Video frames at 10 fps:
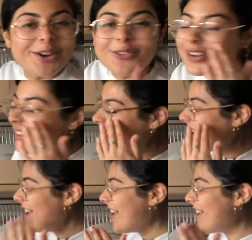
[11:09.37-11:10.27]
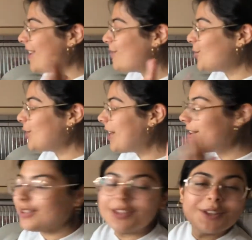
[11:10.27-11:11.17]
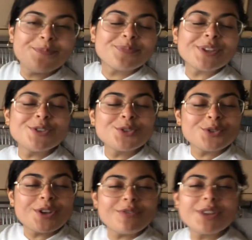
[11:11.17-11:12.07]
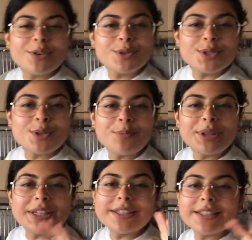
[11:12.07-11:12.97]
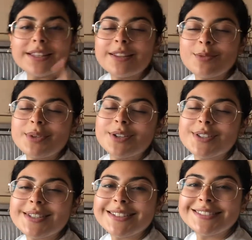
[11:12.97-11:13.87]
hungry, so yeah, I'll show you everything once it's all plated, and that'll be us.